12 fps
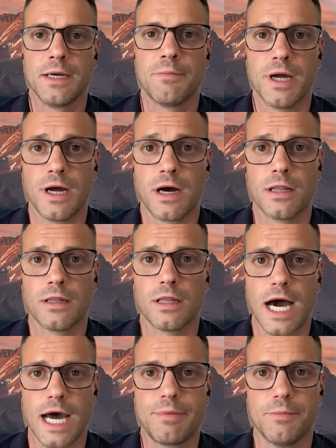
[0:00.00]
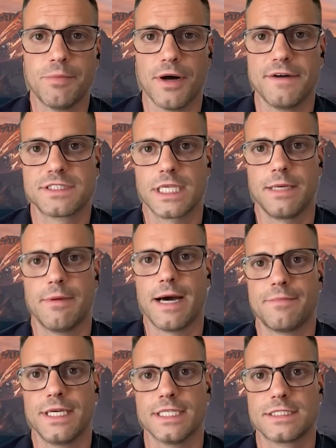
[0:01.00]
But a lot of people have sleep
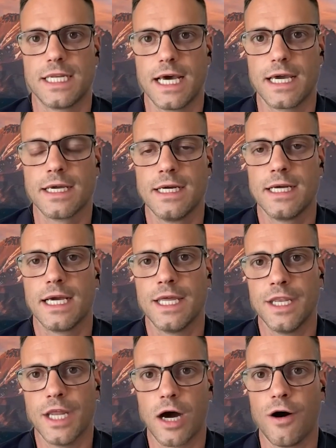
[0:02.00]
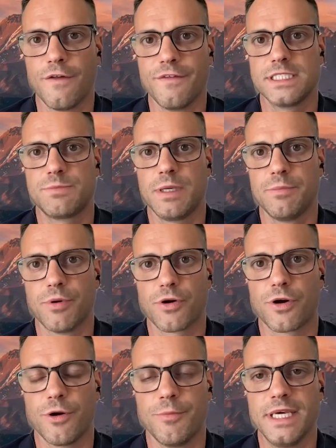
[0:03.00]
apnea today, and not all these people
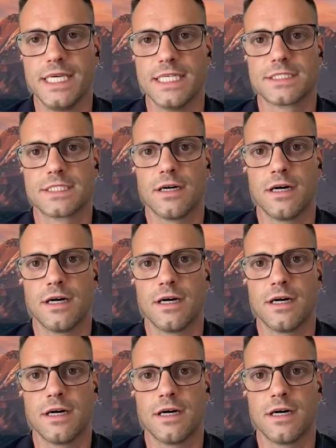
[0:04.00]
are obese.